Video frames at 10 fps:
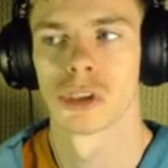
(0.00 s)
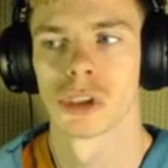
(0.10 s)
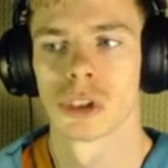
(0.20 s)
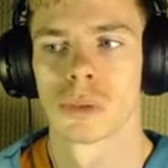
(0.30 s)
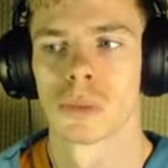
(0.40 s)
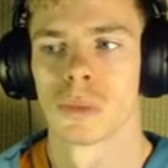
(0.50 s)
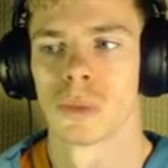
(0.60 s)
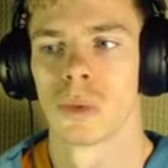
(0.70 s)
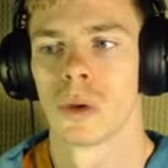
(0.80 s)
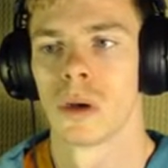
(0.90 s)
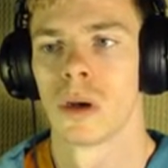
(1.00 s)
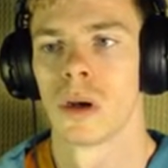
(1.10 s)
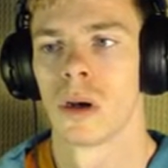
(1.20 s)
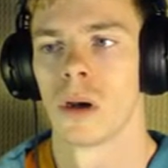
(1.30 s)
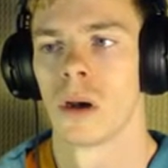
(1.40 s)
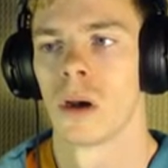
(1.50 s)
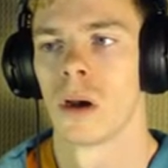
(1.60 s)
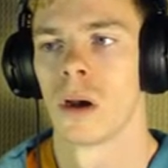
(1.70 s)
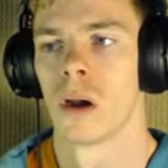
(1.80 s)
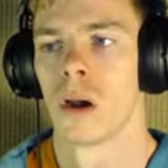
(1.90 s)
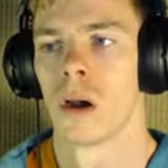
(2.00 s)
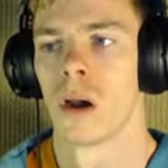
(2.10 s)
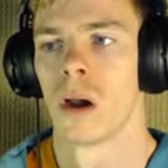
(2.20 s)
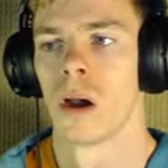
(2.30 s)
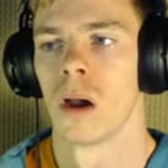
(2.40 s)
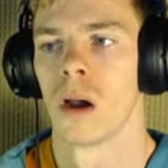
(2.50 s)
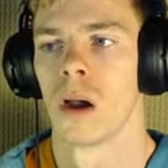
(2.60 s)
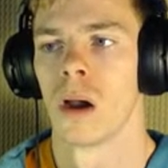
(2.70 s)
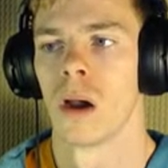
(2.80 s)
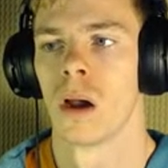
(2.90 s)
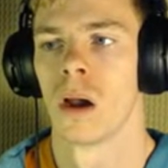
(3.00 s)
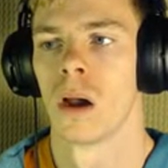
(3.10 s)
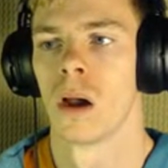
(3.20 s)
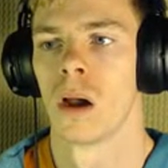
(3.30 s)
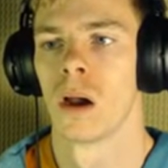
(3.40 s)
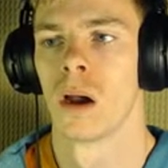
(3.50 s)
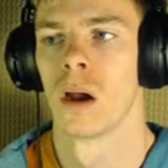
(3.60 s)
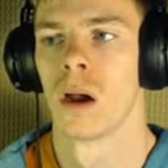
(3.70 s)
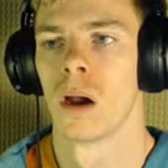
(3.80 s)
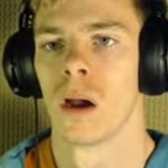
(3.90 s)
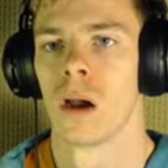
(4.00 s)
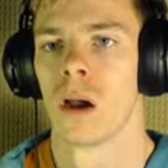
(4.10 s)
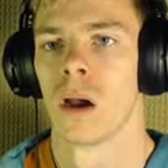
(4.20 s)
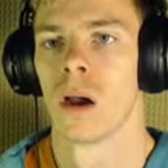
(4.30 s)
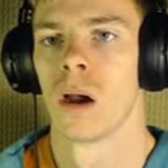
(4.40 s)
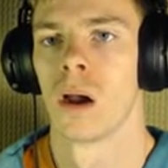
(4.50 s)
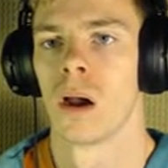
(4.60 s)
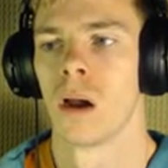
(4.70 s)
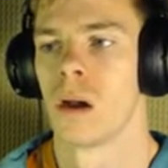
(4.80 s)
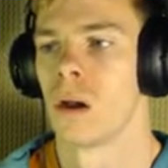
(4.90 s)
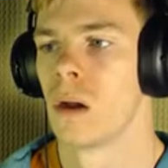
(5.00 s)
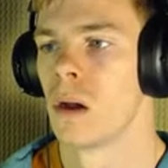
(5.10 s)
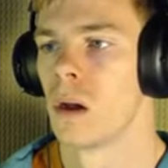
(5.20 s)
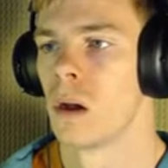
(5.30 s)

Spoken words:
Nobody speaks.